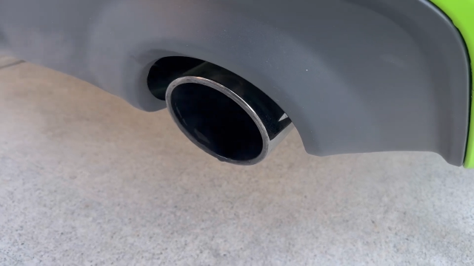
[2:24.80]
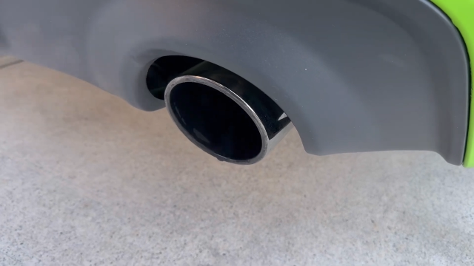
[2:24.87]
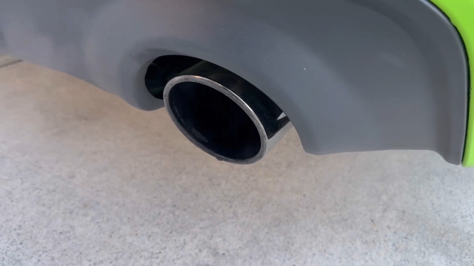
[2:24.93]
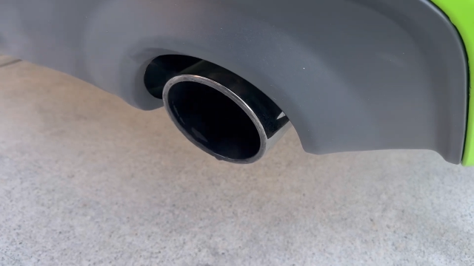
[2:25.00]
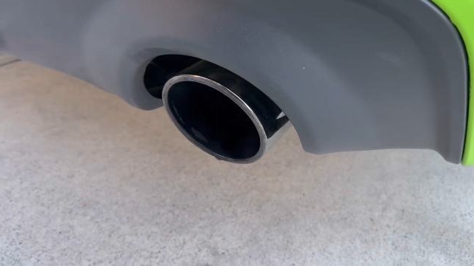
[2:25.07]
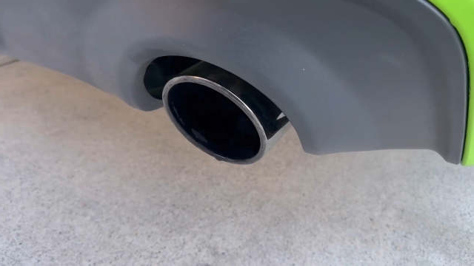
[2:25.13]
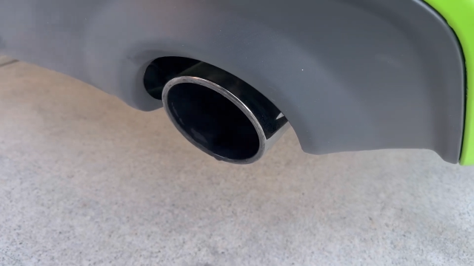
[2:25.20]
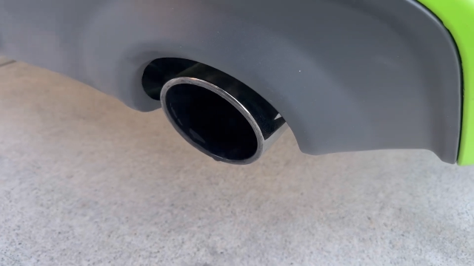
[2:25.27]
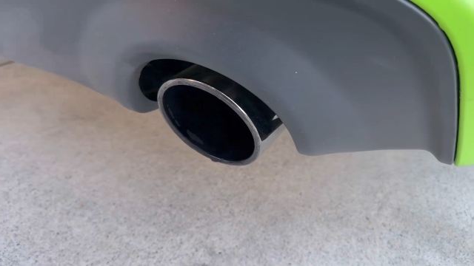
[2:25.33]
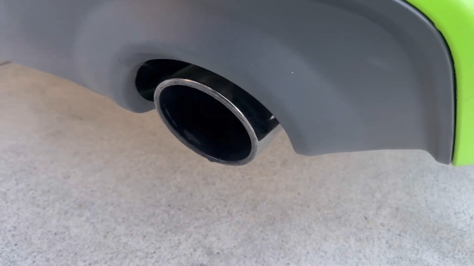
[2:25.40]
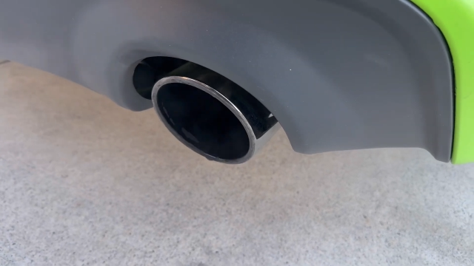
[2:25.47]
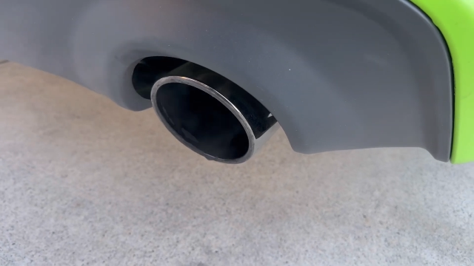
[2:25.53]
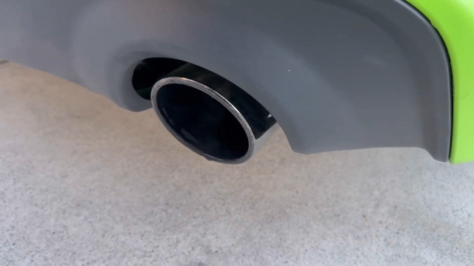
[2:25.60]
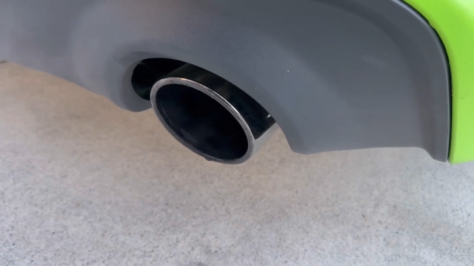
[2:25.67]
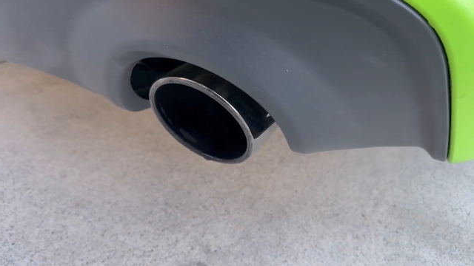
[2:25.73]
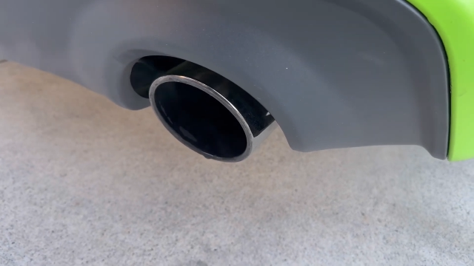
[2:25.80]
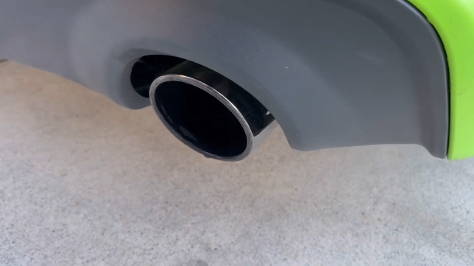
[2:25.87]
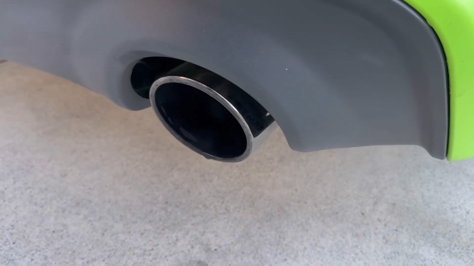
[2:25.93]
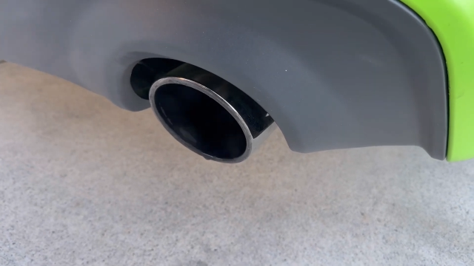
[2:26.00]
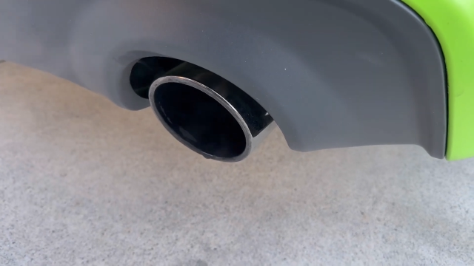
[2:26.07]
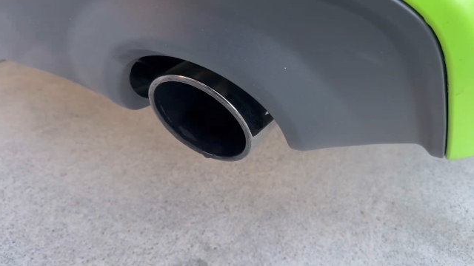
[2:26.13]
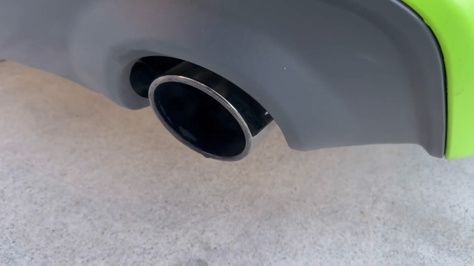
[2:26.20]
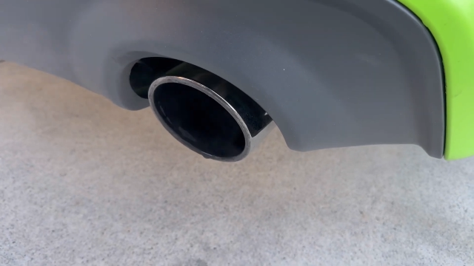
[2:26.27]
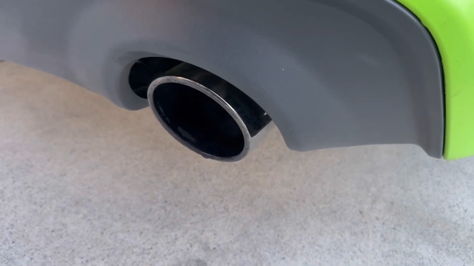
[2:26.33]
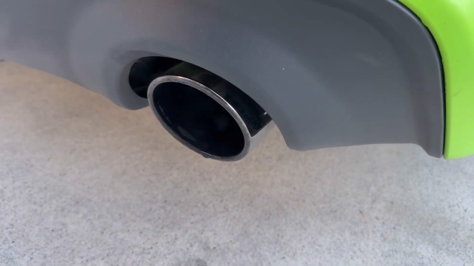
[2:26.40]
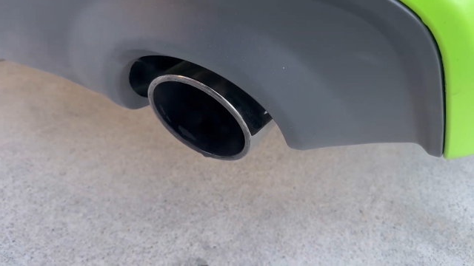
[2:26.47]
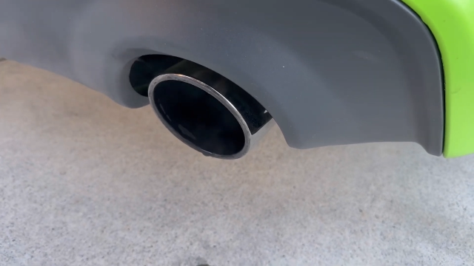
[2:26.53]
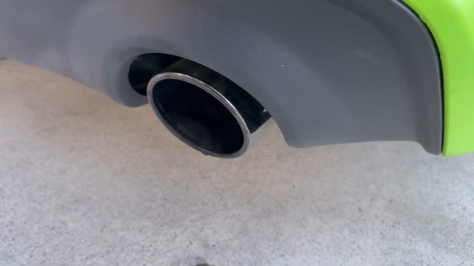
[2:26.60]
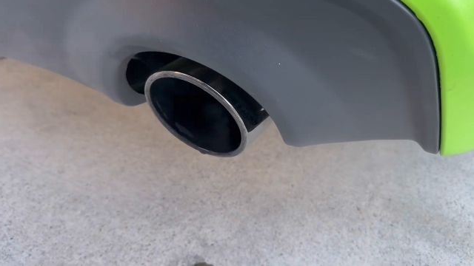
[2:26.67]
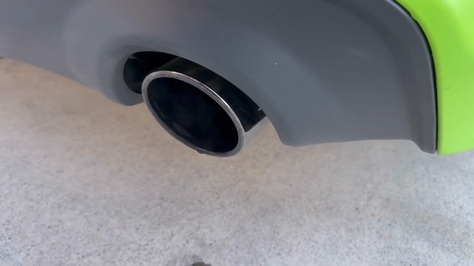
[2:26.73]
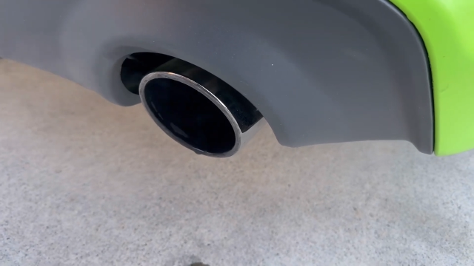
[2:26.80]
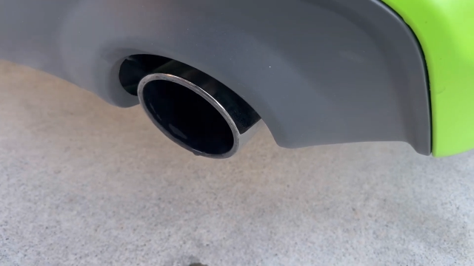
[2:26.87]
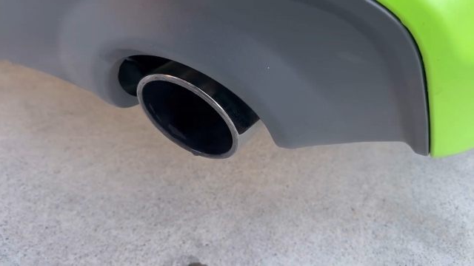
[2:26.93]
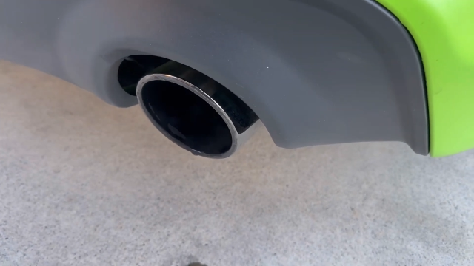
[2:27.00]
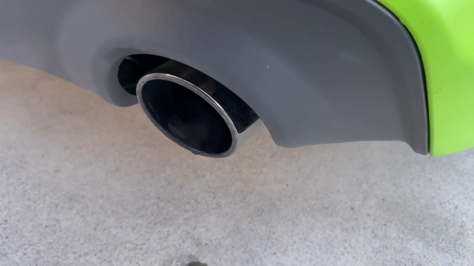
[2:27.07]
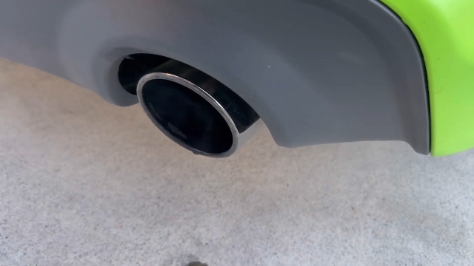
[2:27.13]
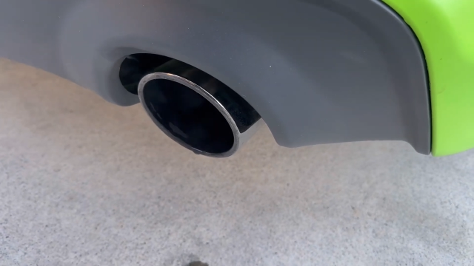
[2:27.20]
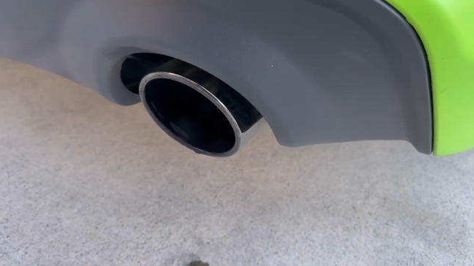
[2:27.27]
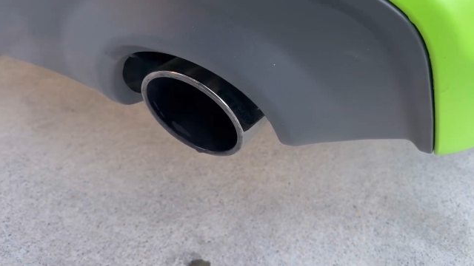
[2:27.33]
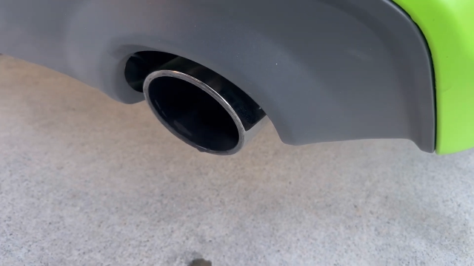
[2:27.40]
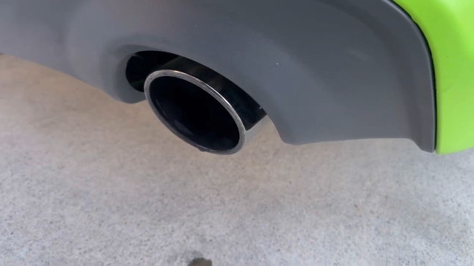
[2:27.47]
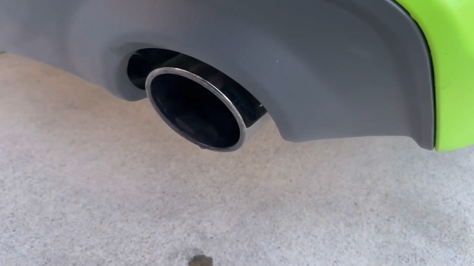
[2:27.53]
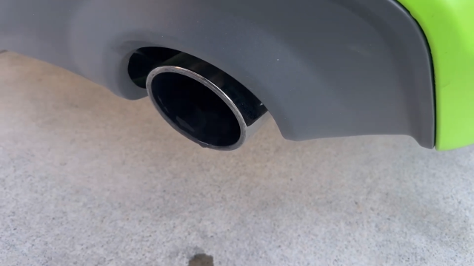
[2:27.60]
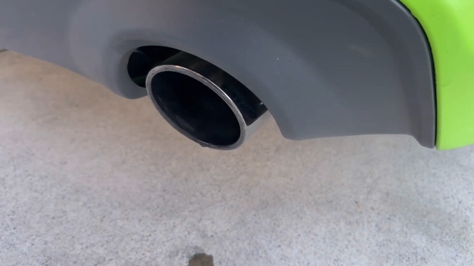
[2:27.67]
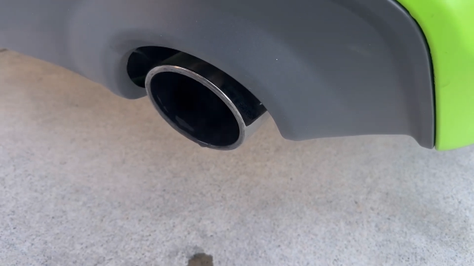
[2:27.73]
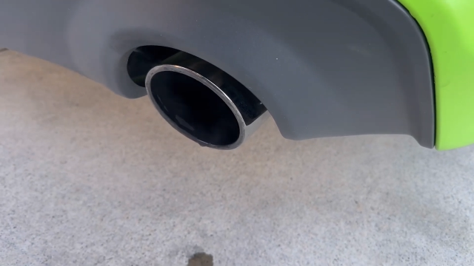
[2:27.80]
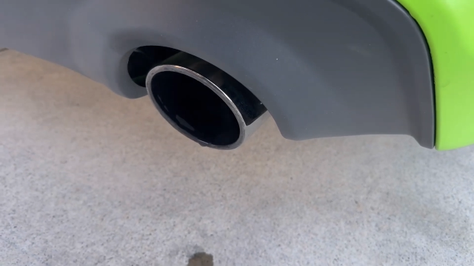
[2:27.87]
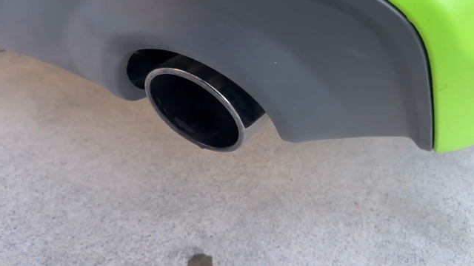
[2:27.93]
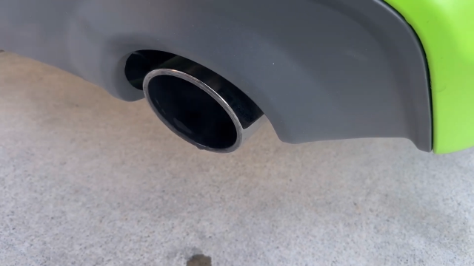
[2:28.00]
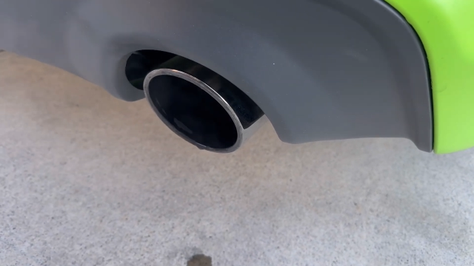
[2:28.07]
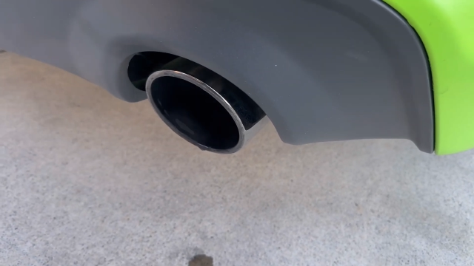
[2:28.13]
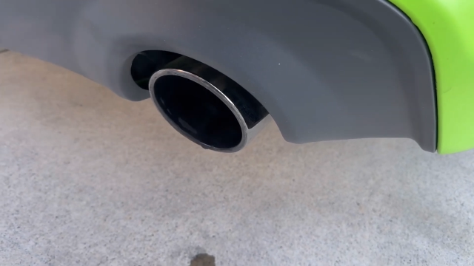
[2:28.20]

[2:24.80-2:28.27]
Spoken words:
(no speaker visible)